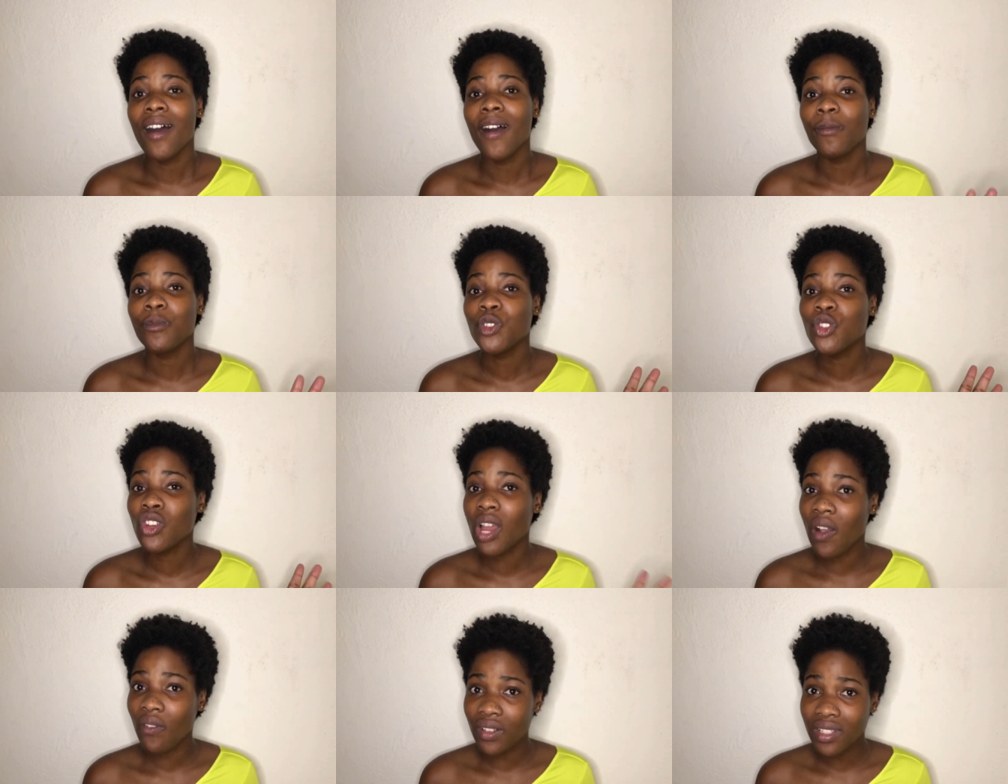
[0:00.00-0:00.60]

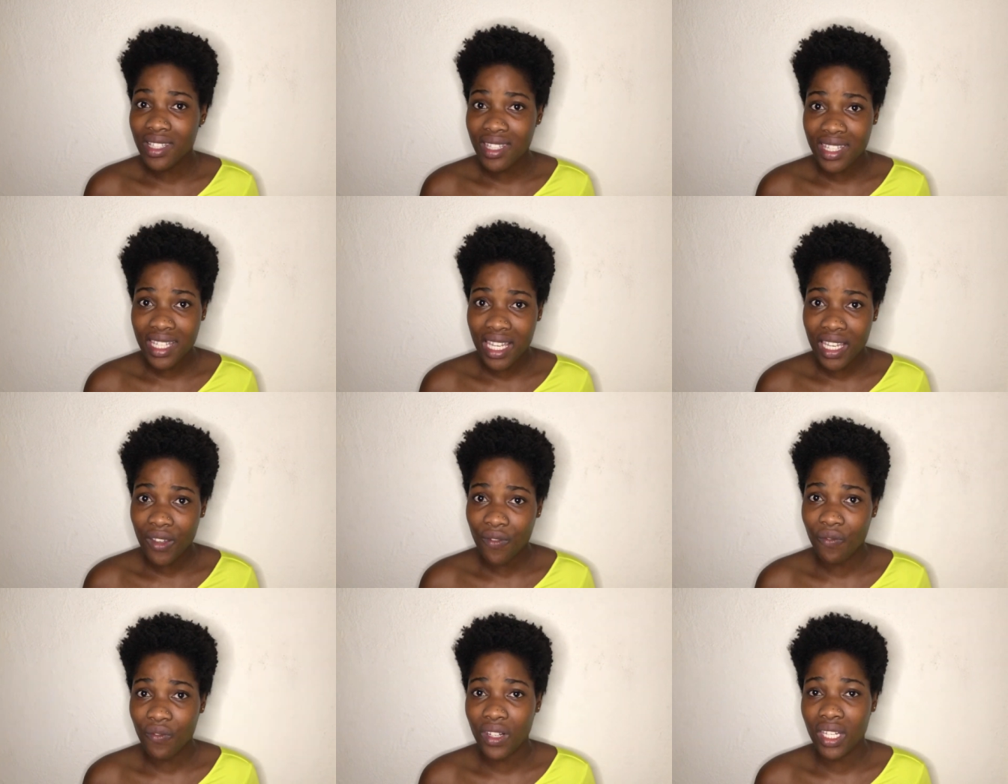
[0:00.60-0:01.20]
Travel
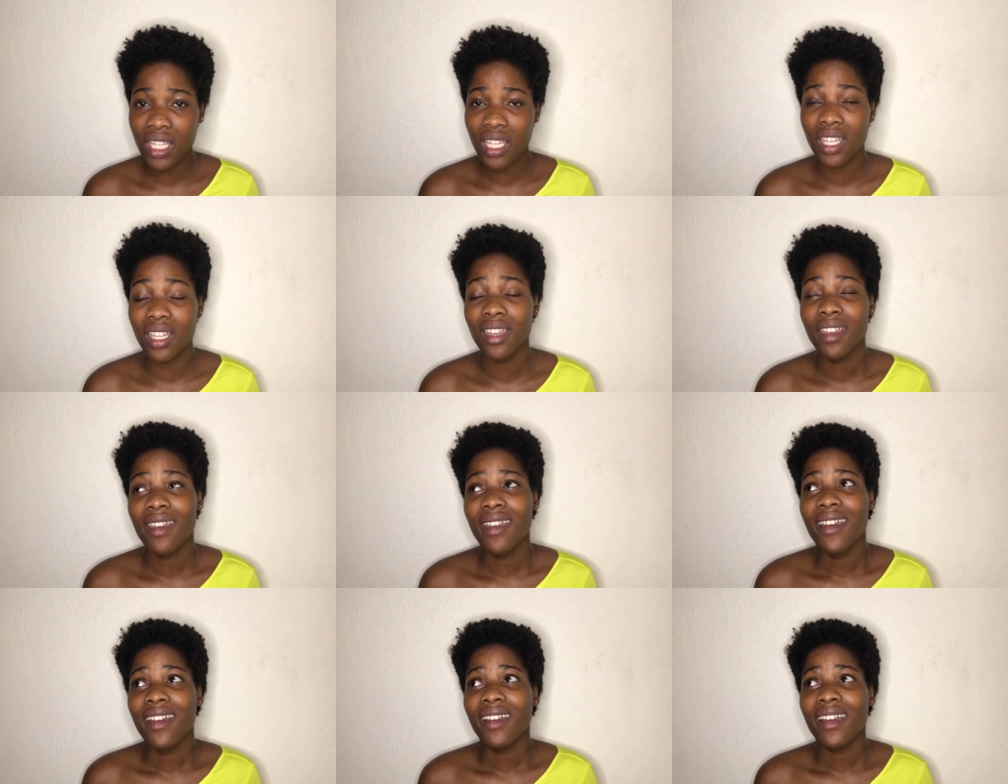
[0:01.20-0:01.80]
safely
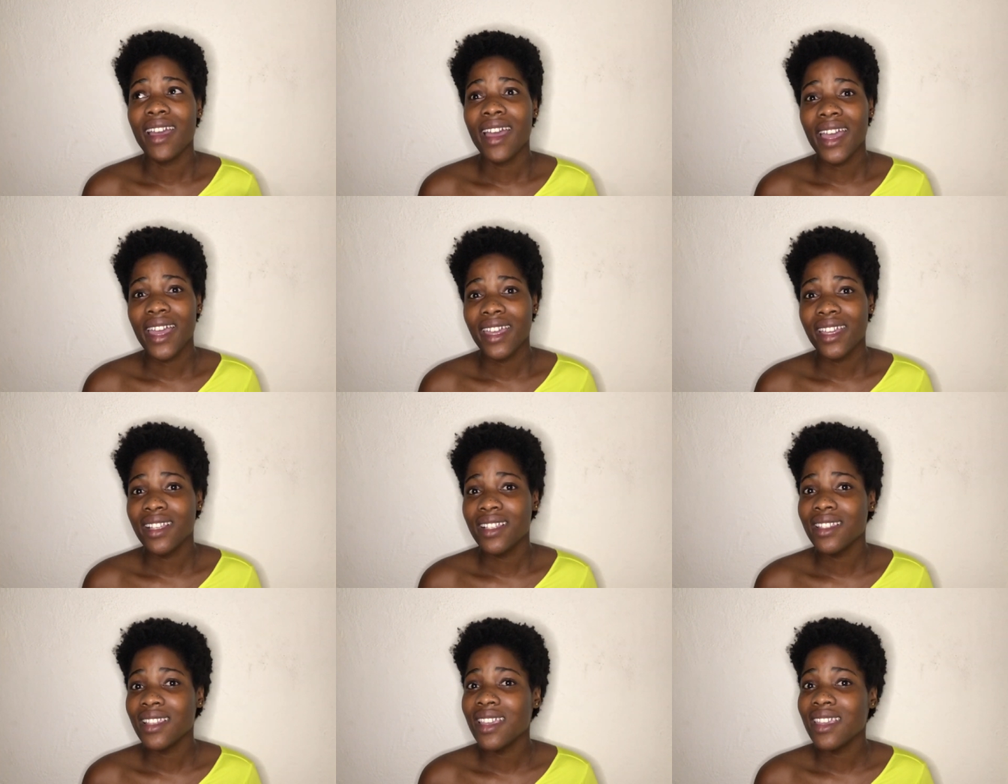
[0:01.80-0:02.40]

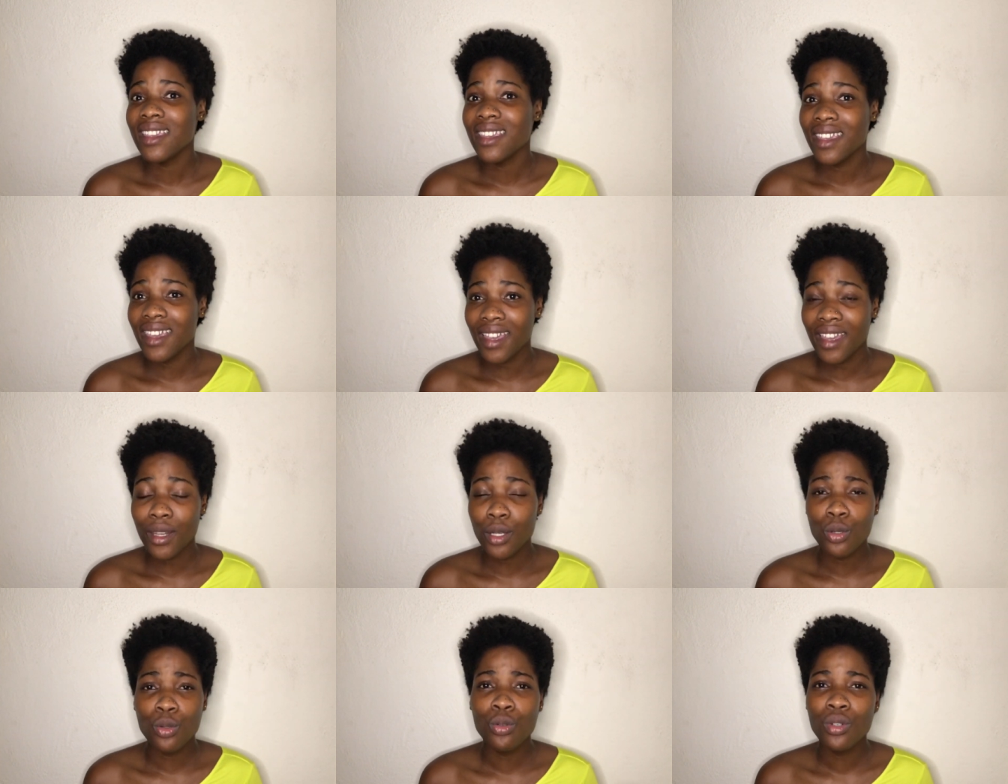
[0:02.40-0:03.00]
guys.
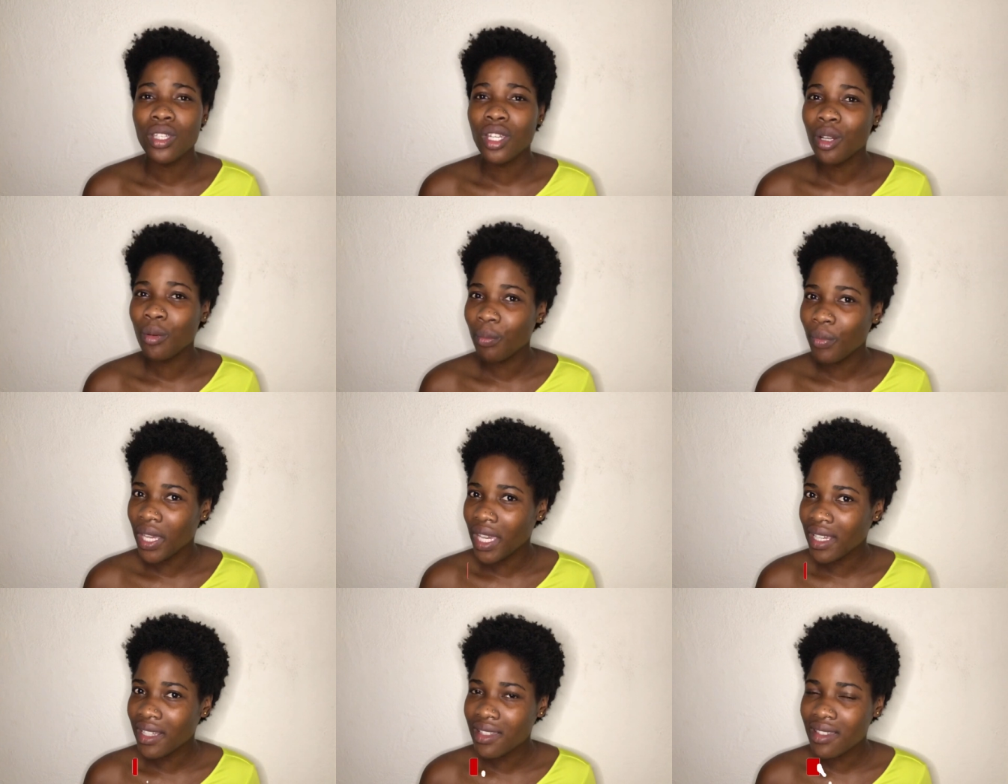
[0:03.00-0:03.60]
Yeah, do your
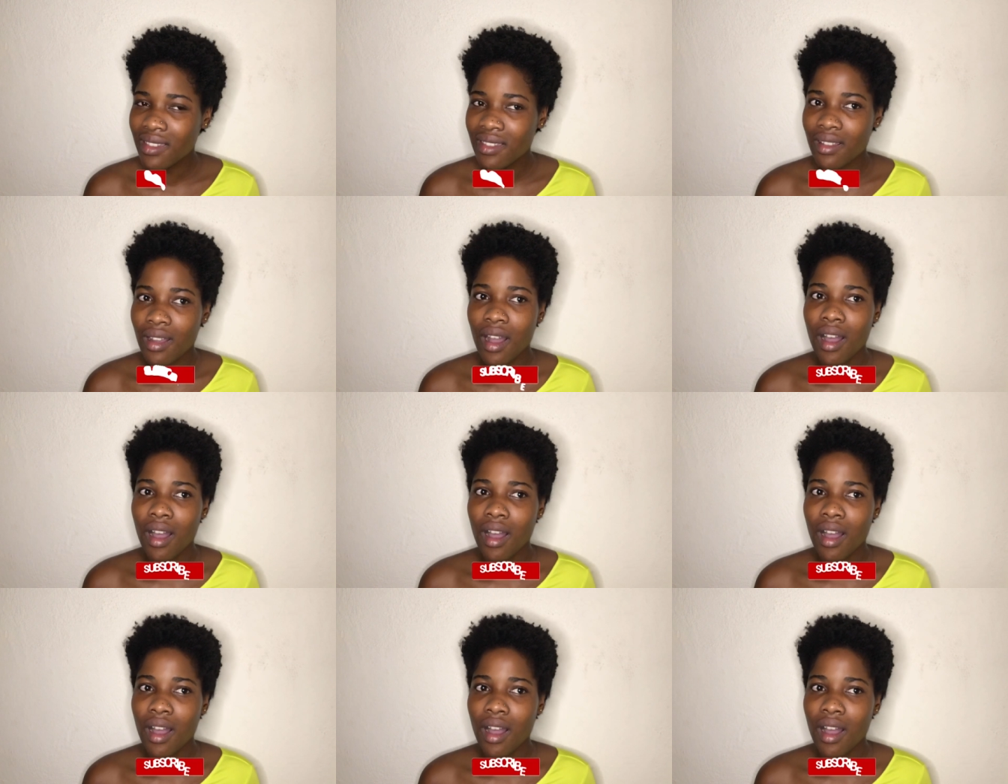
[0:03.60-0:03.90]
best.